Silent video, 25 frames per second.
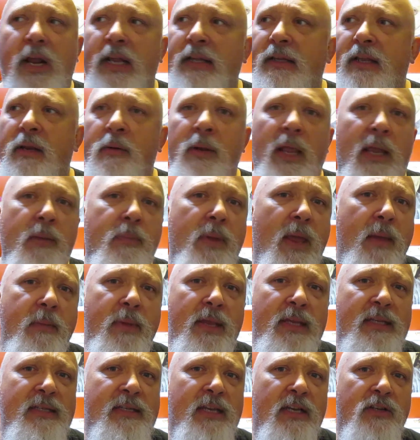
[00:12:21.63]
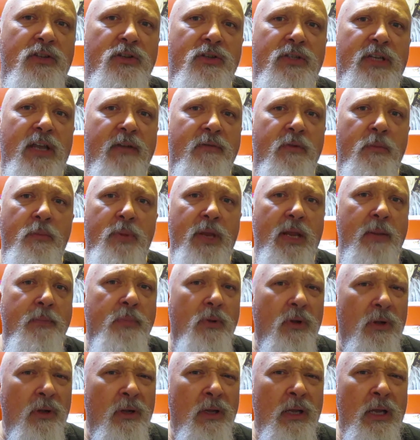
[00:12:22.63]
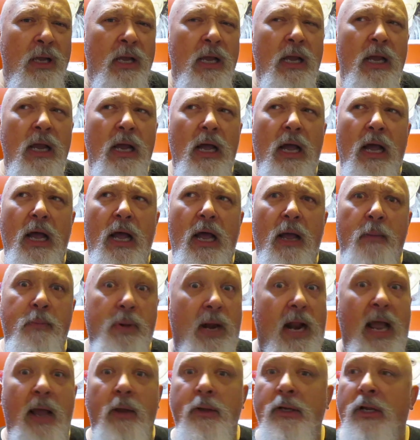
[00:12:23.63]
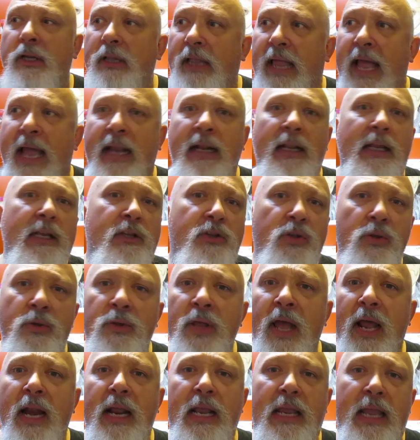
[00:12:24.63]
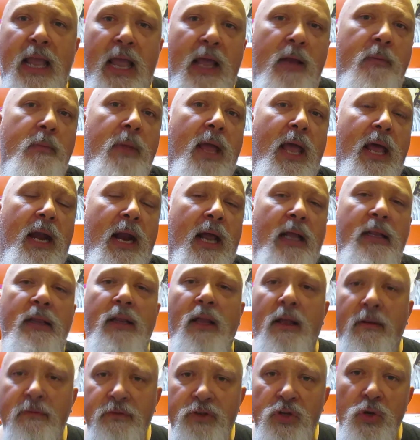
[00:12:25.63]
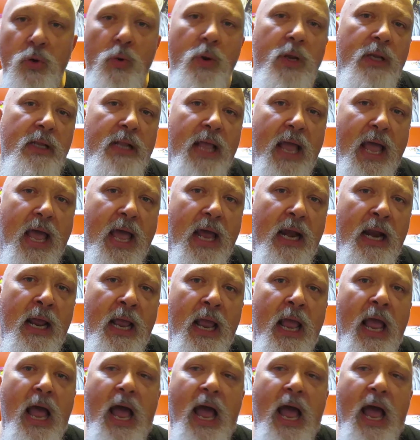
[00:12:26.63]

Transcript: I did like maybe 6 or 7 people, but I would gladly do that again, man. I love doing that.